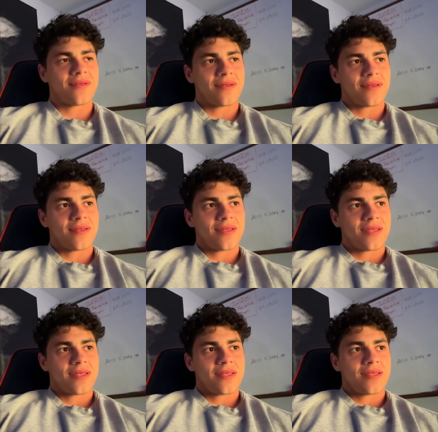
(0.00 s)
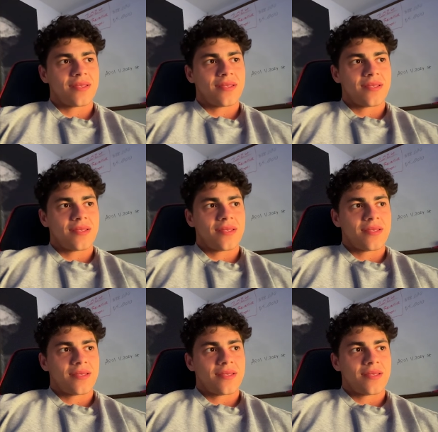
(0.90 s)

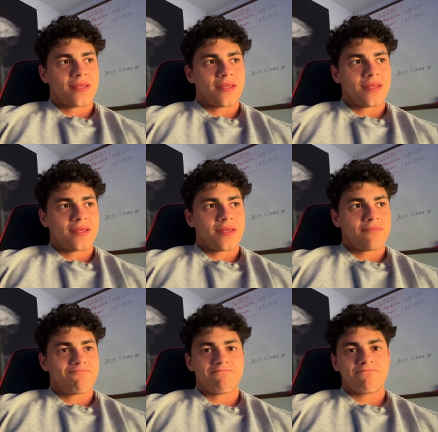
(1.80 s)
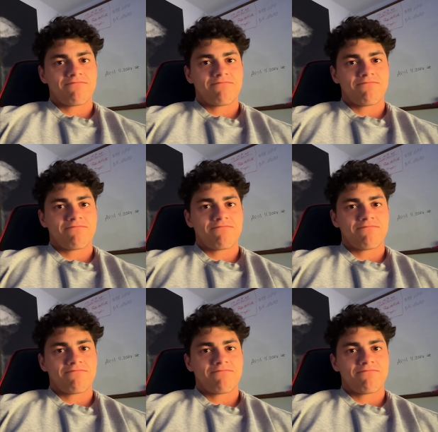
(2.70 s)
No one is speaking in this clip.